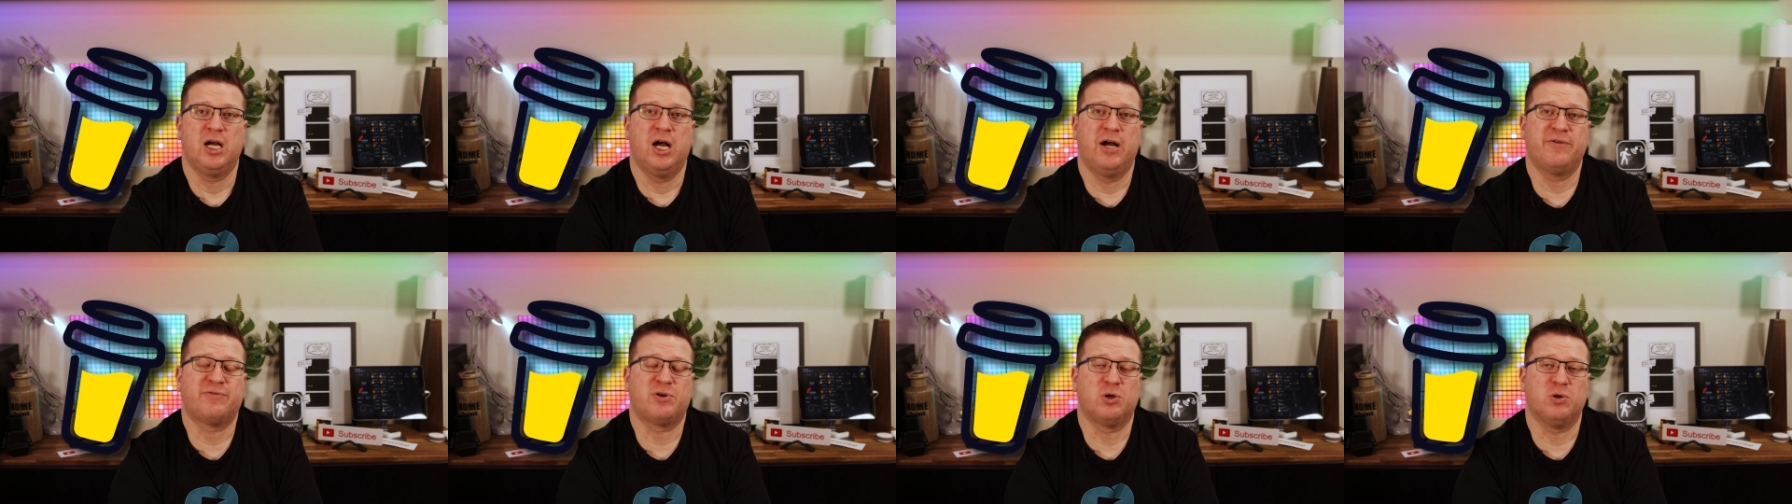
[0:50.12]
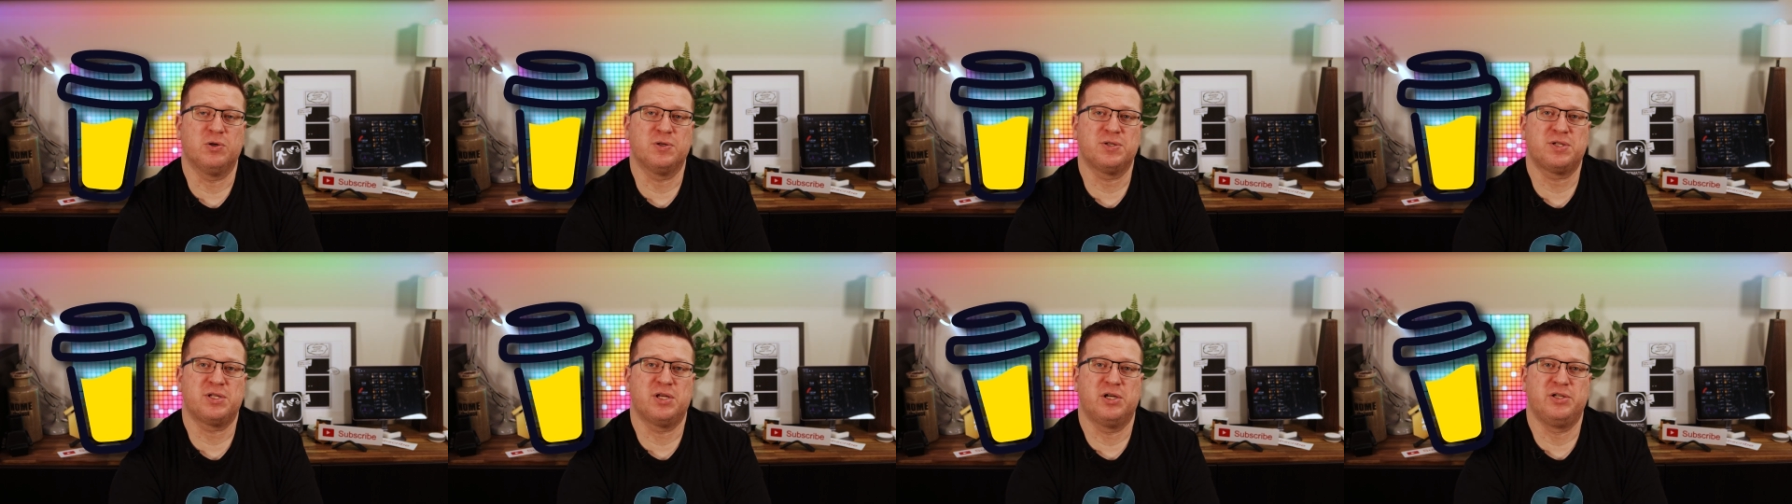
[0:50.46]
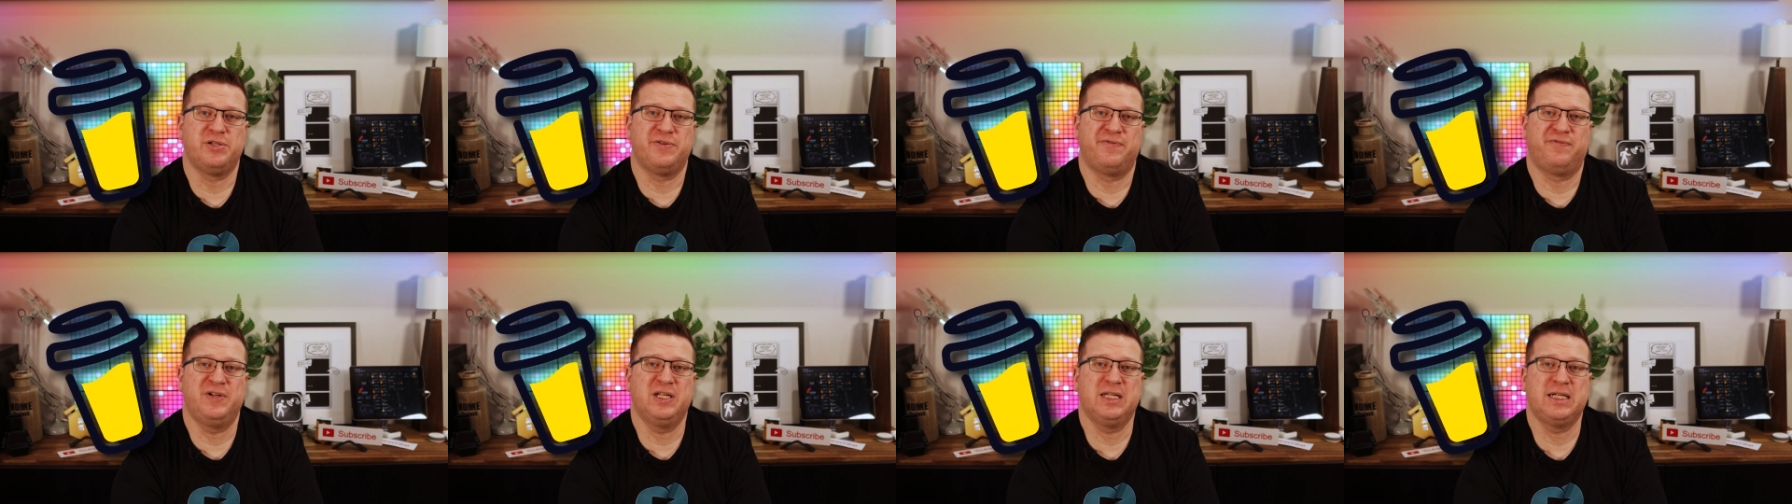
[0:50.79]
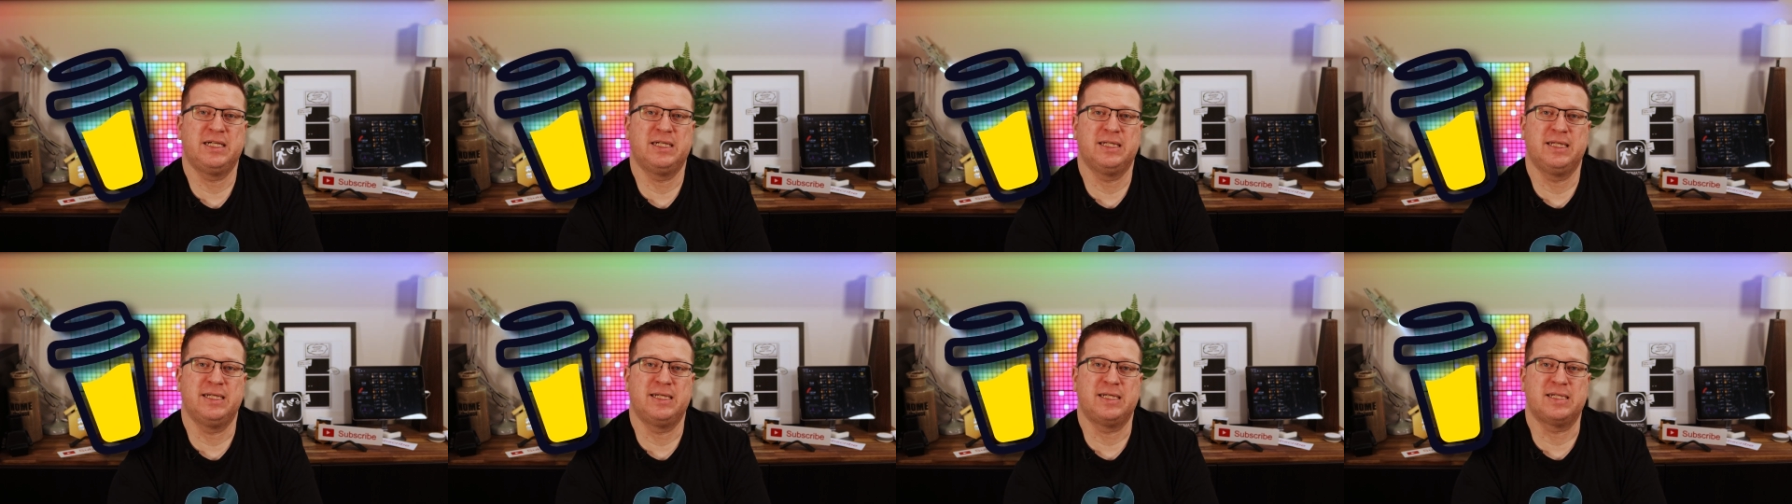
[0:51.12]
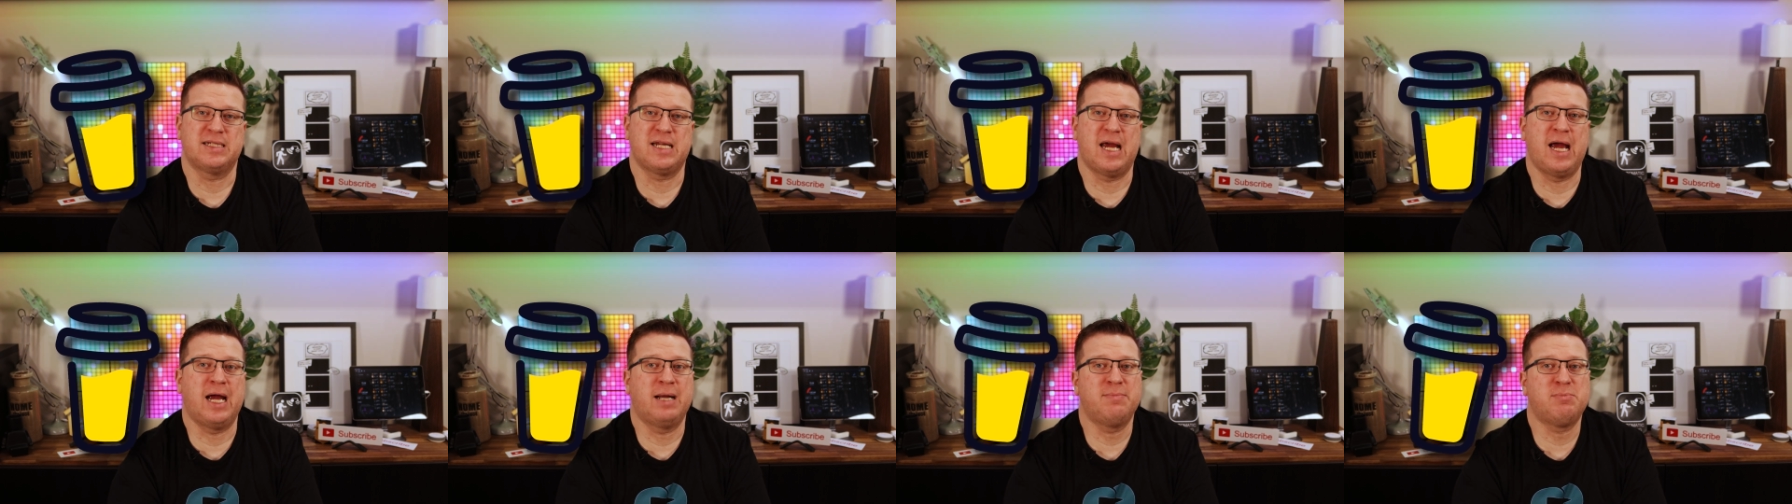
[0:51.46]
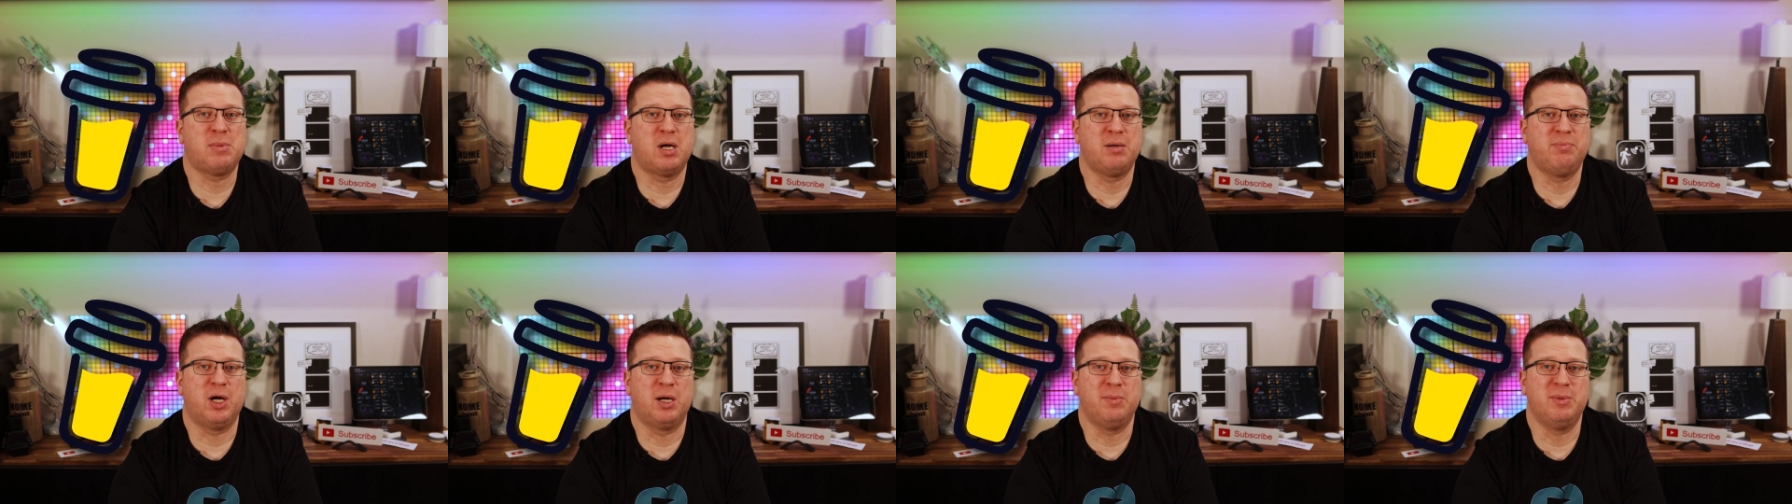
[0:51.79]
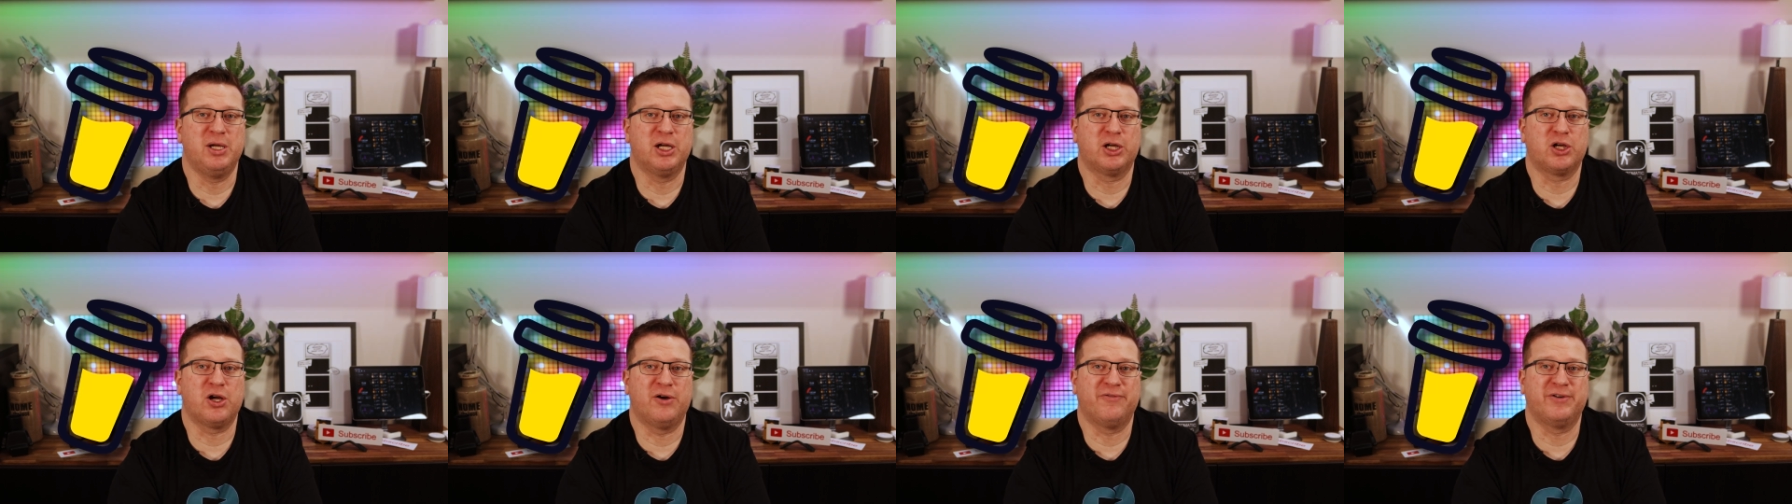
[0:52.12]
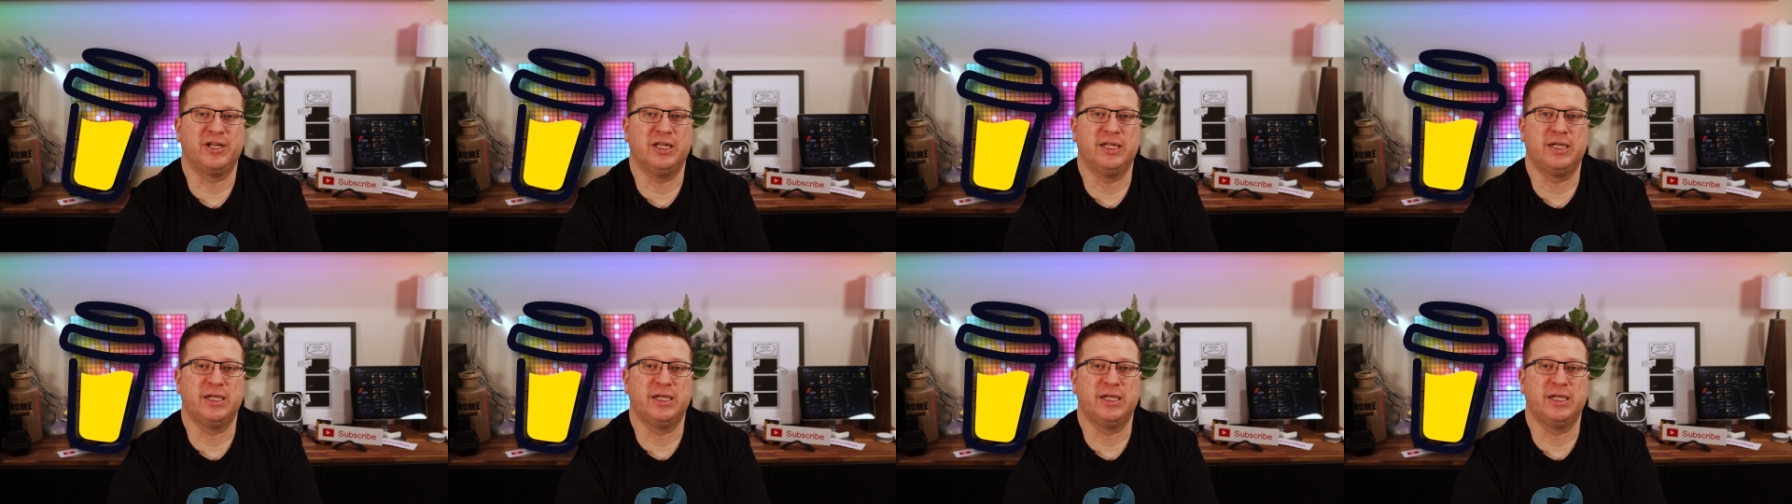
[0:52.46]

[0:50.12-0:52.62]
Of course, those affiliate links and my Buy Me a Coffee